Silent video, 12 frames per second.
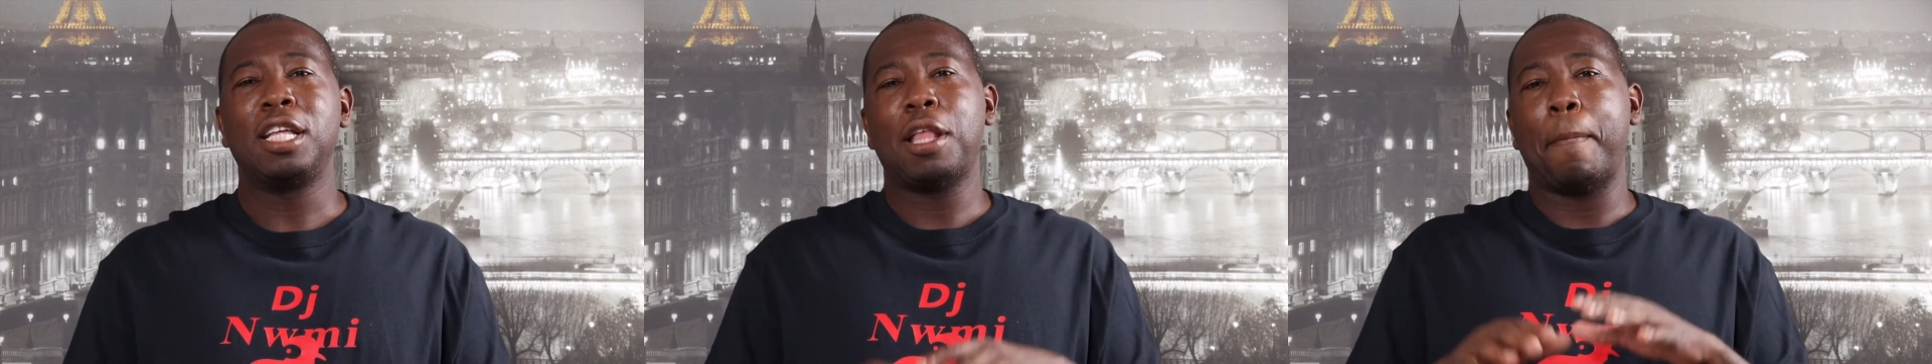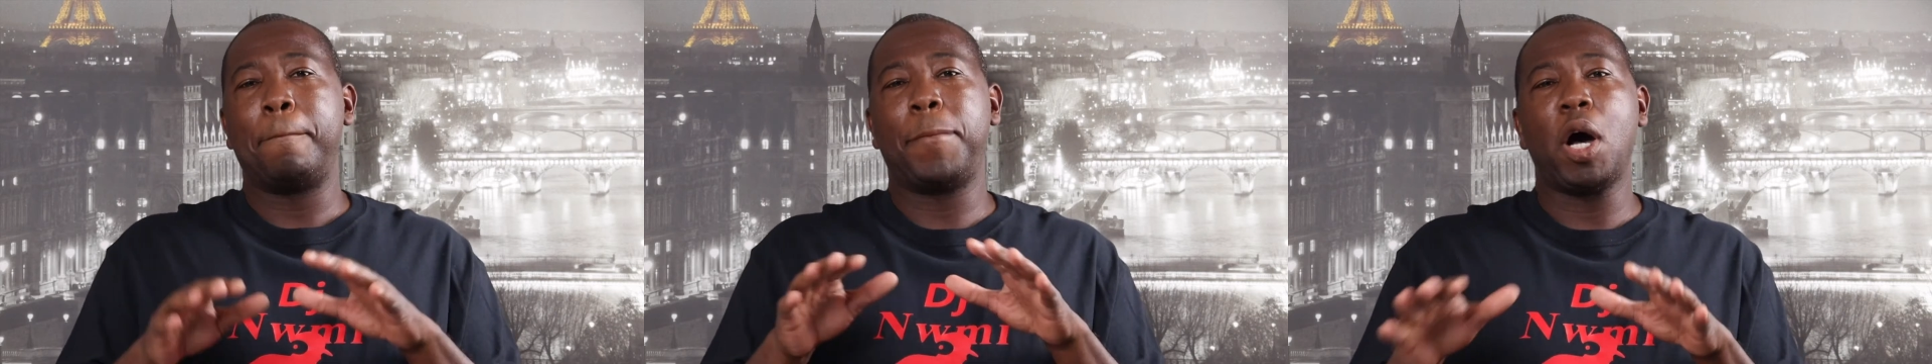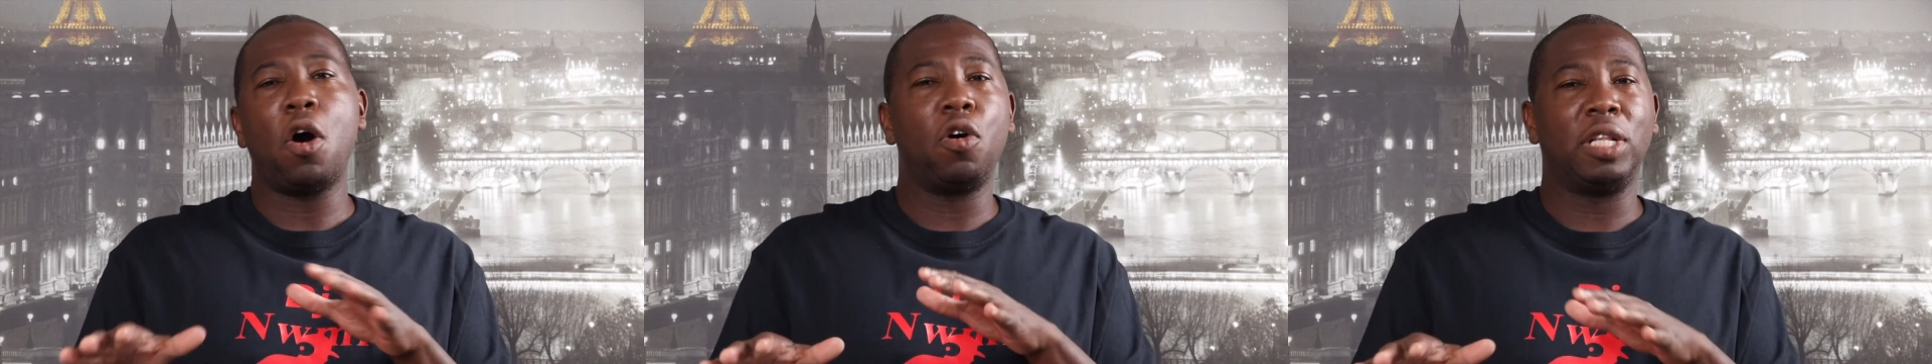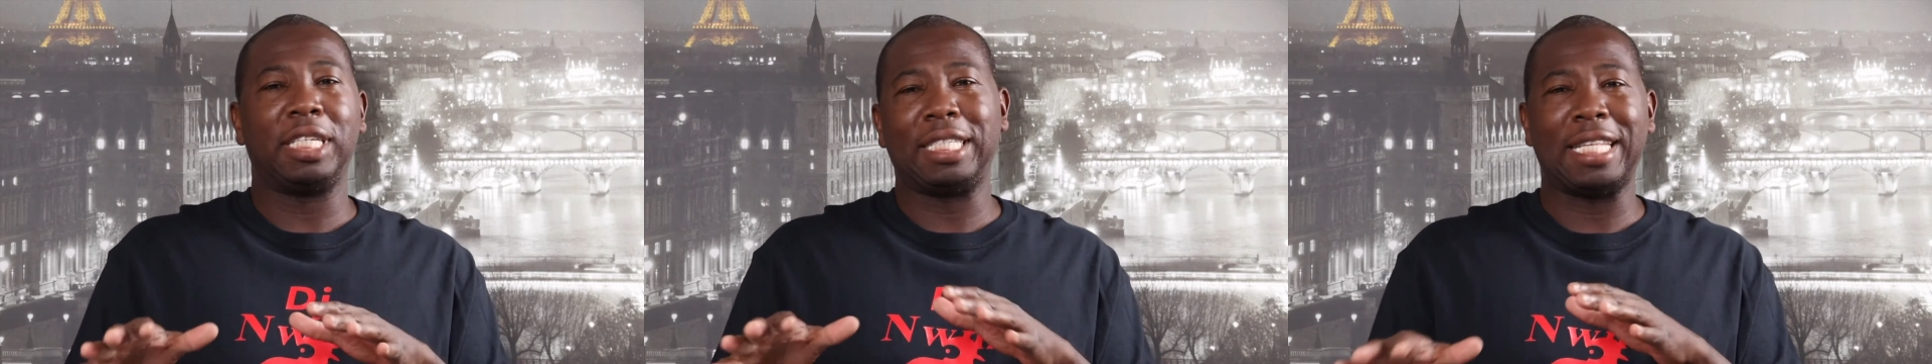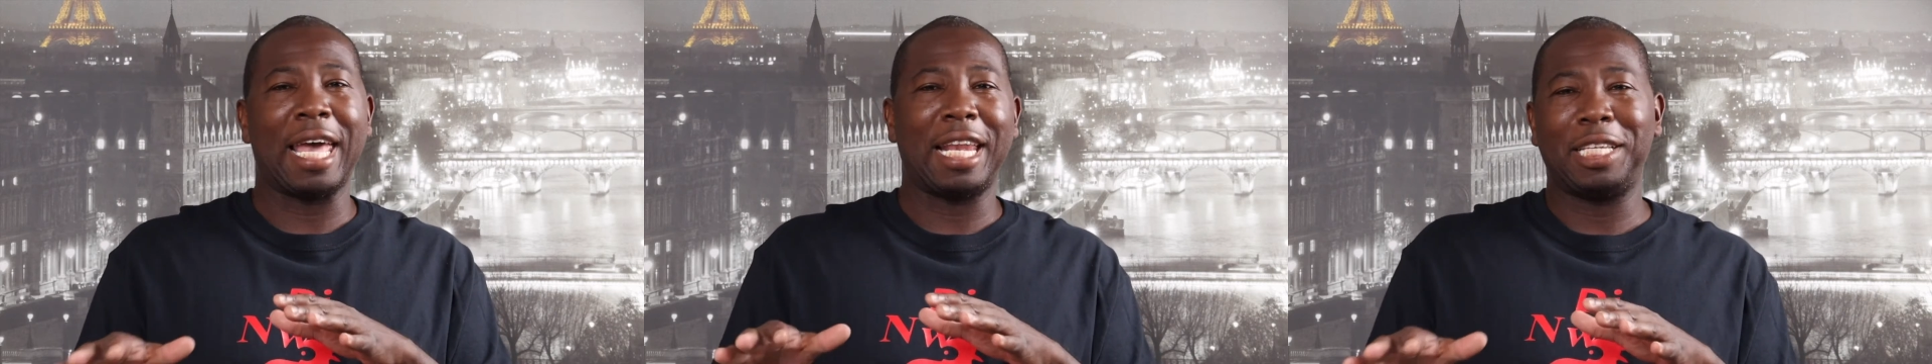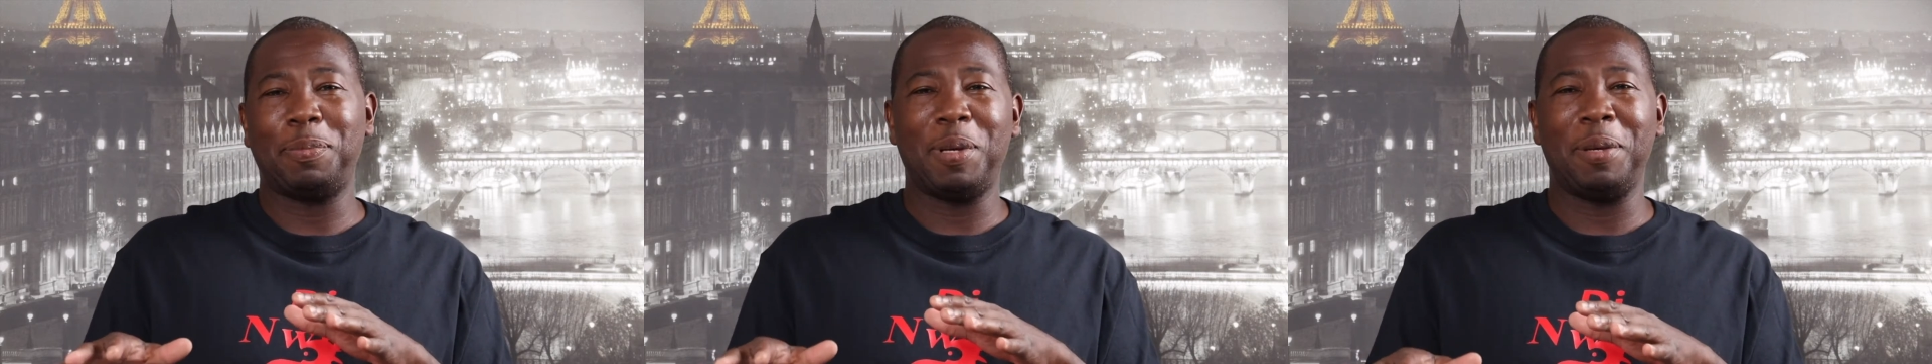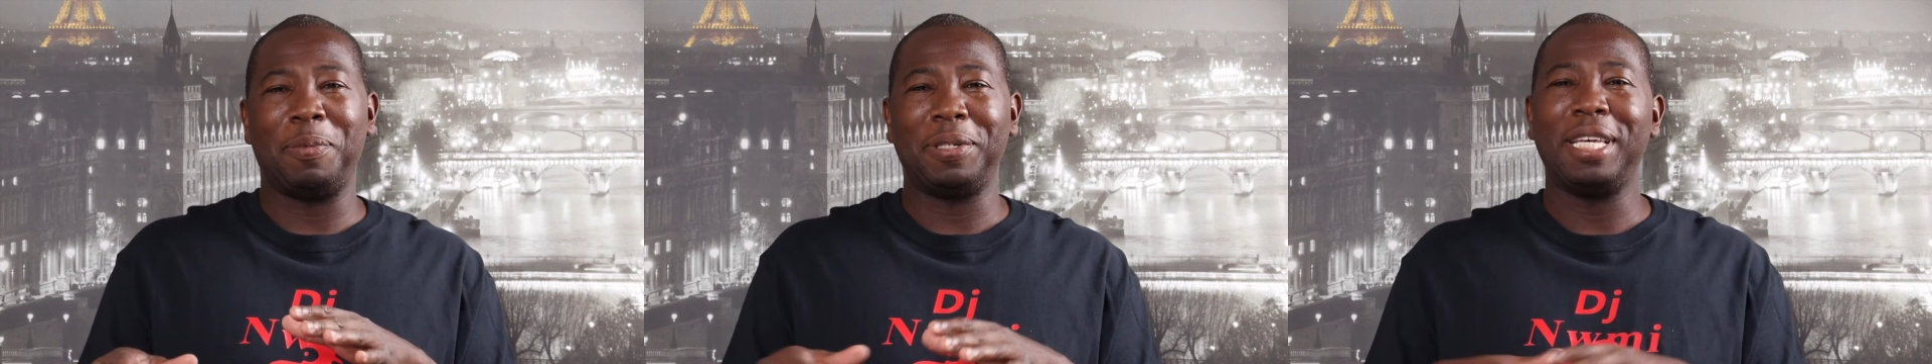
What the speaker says: the baller status people.